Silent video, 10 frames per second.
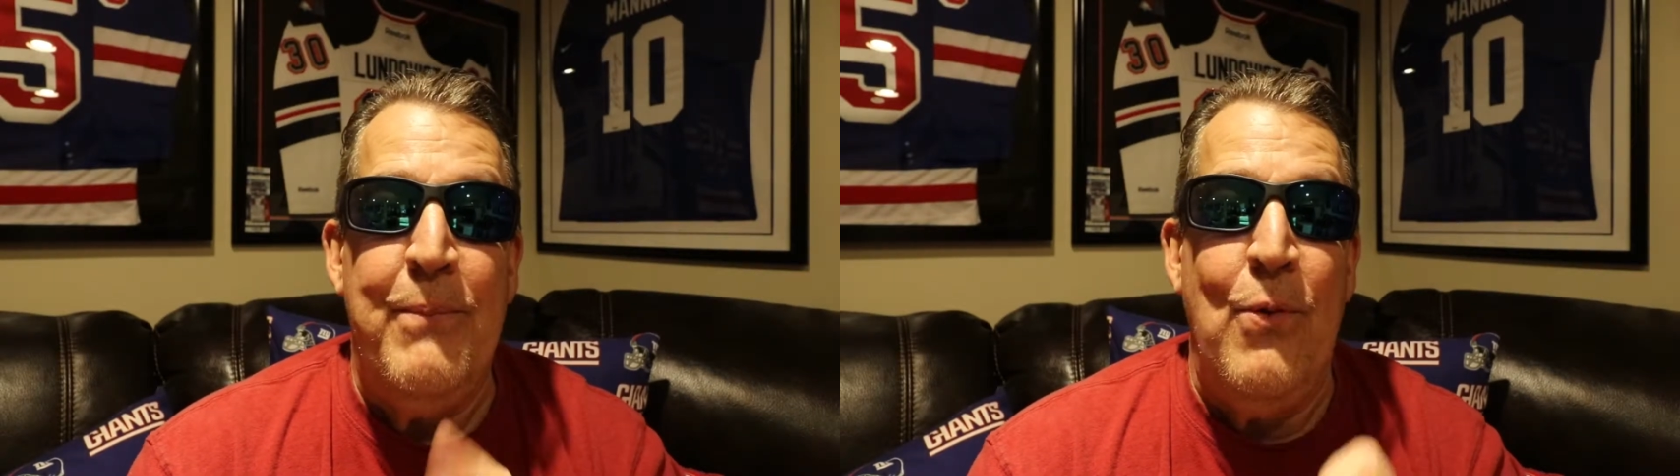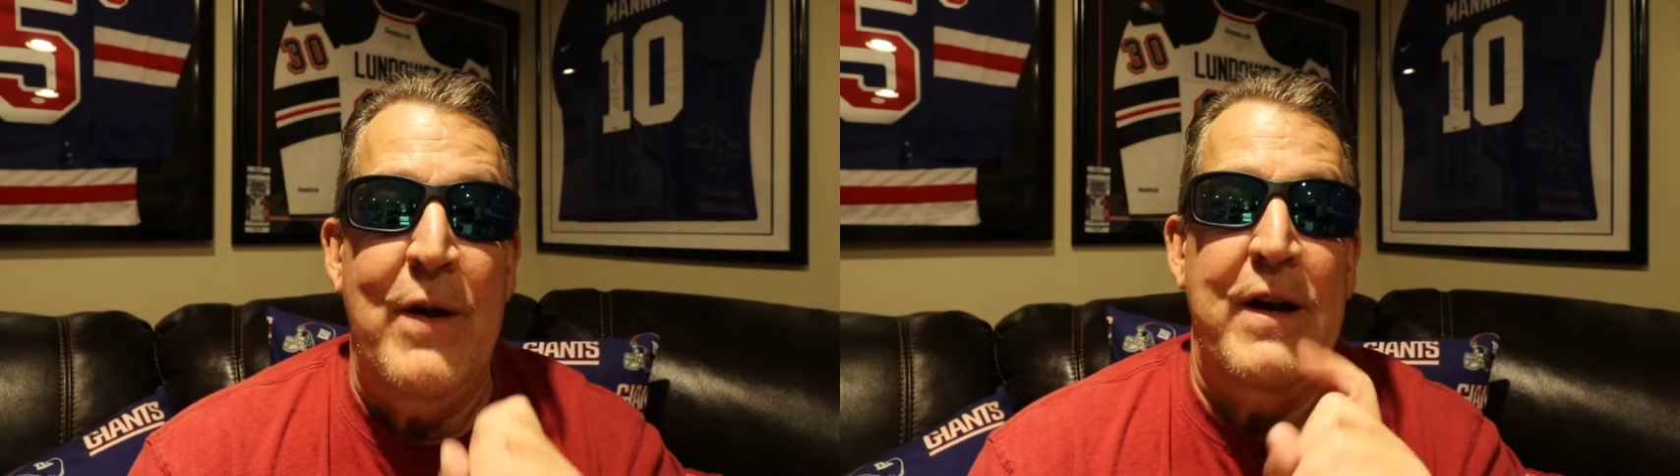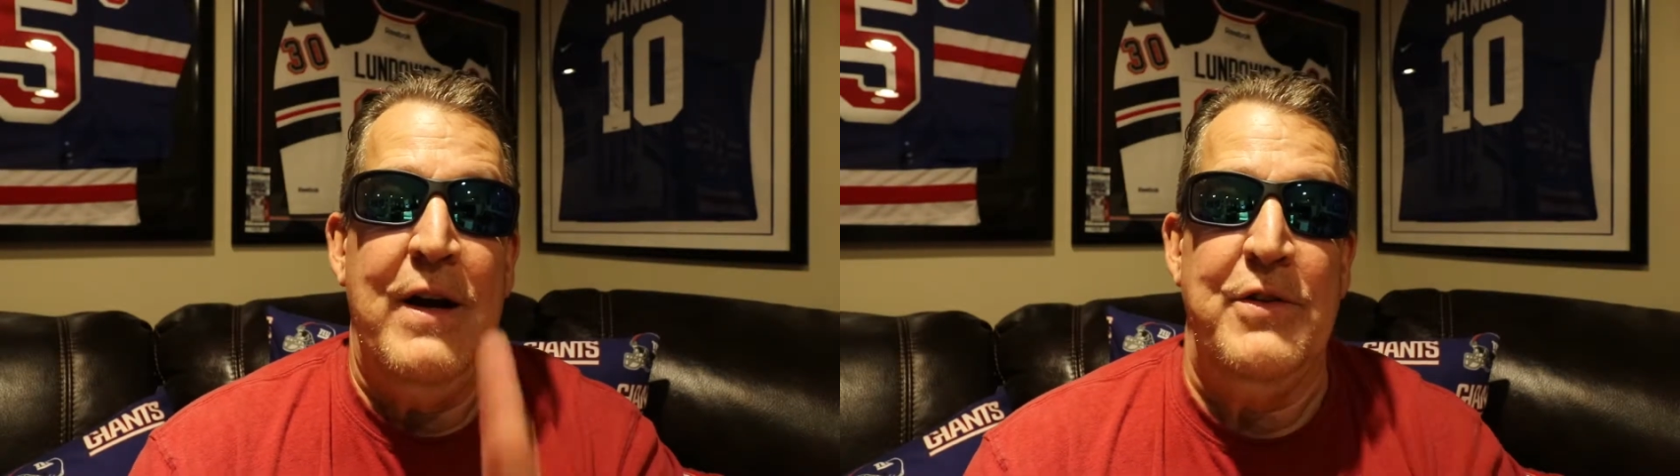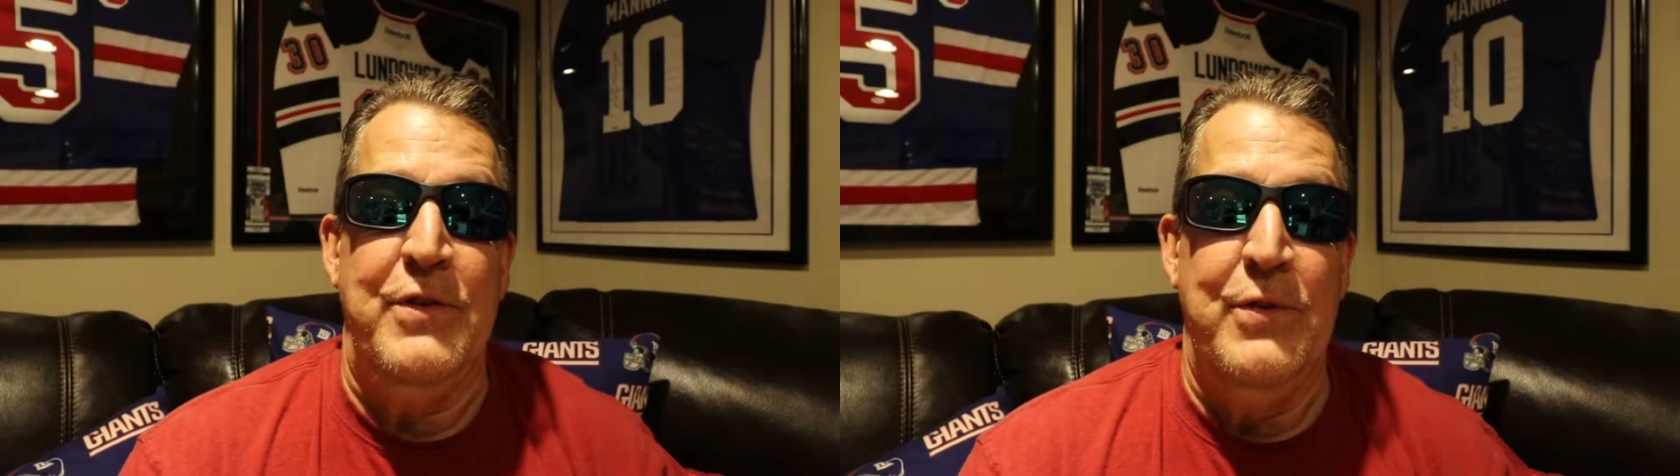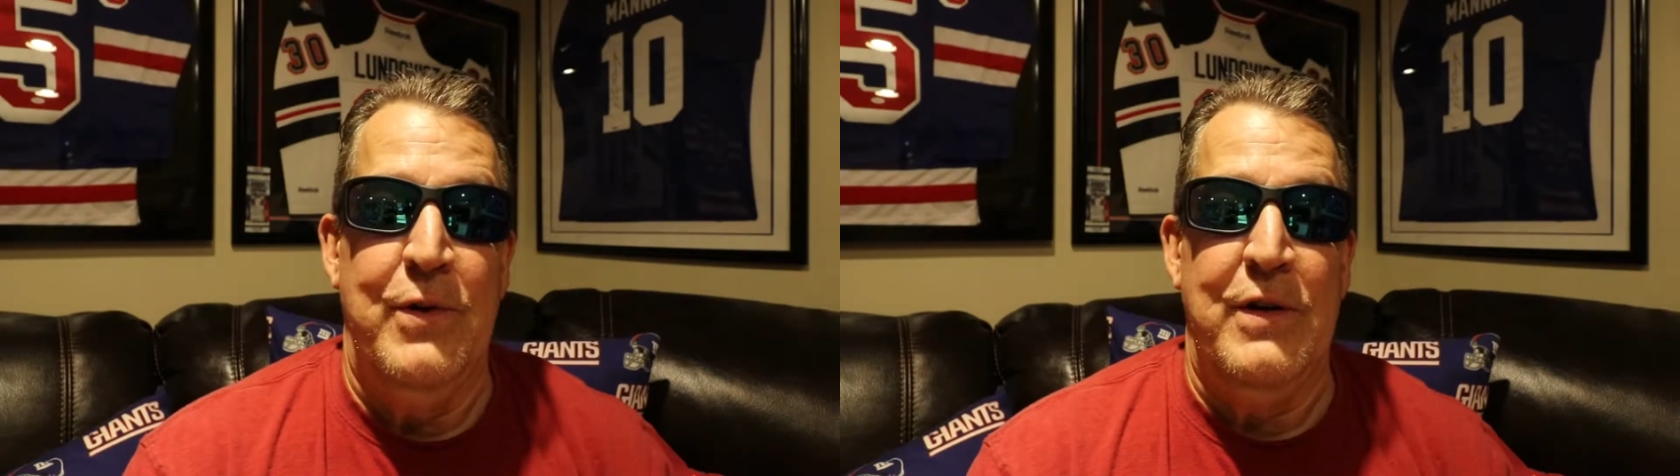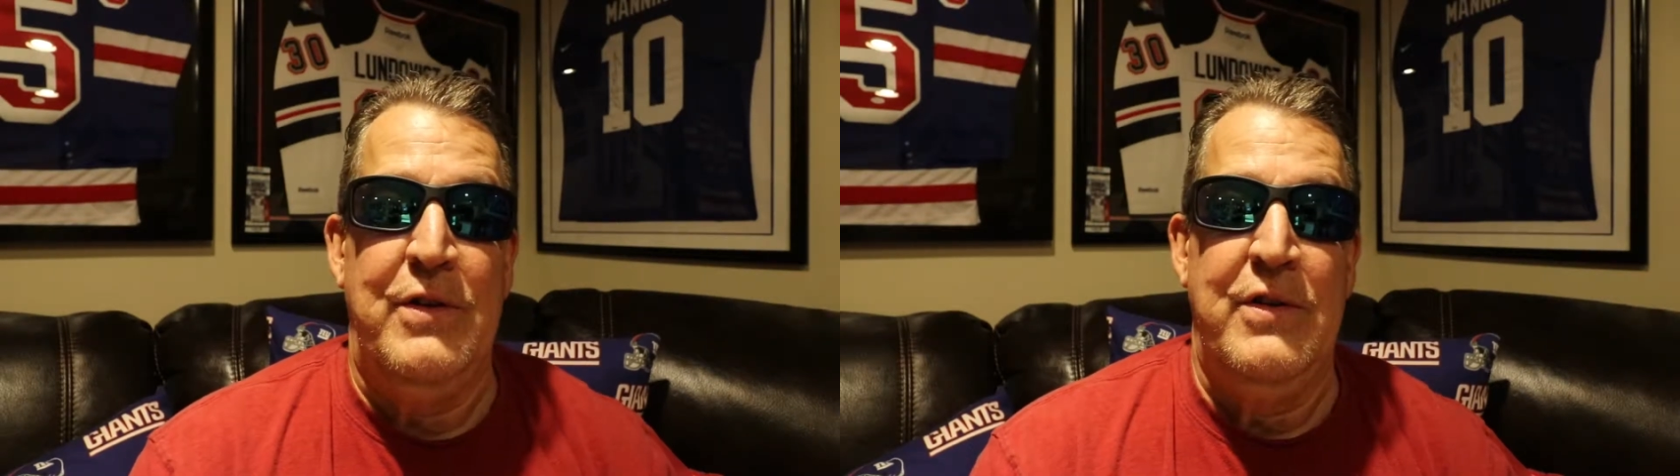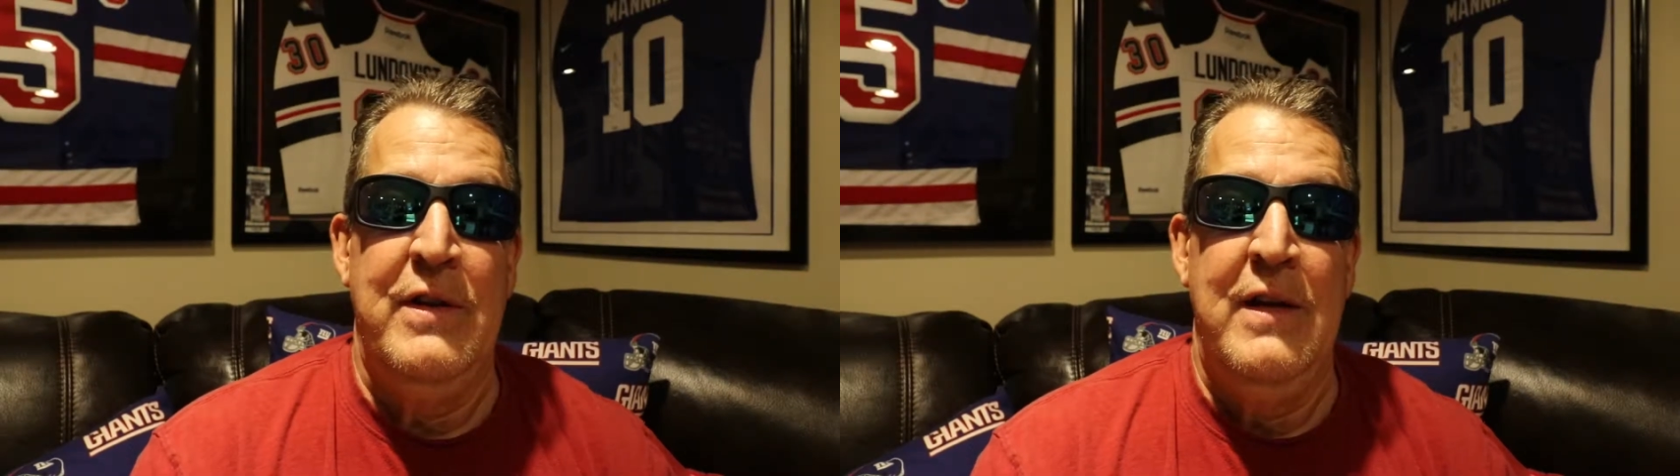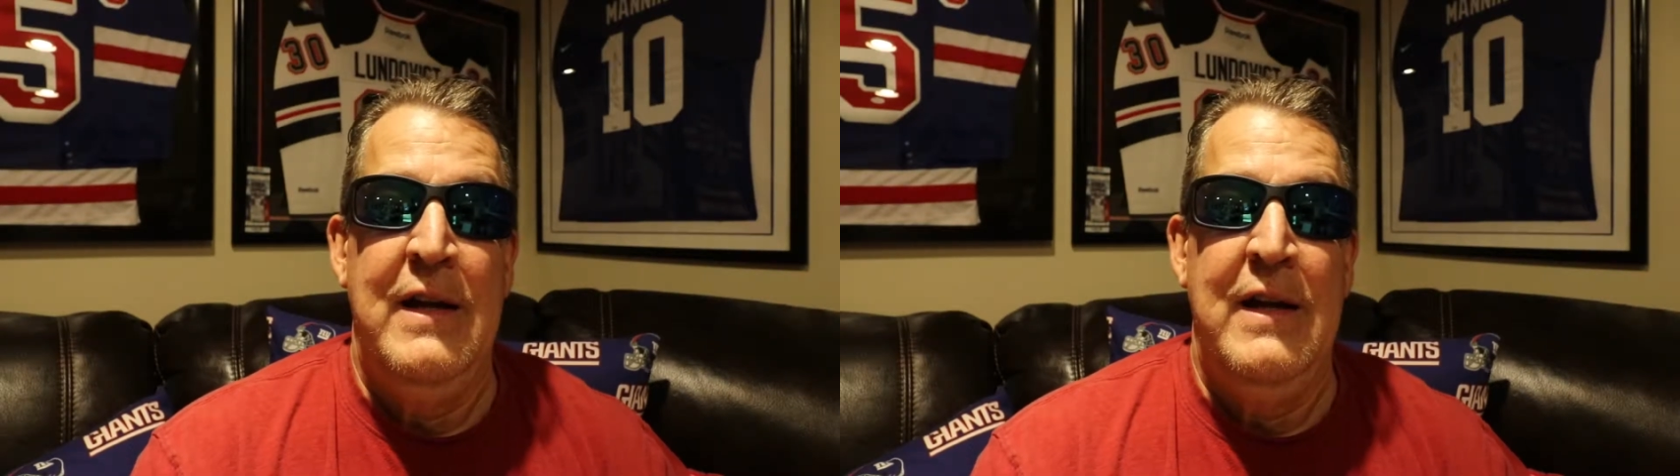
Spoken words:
point underdogs.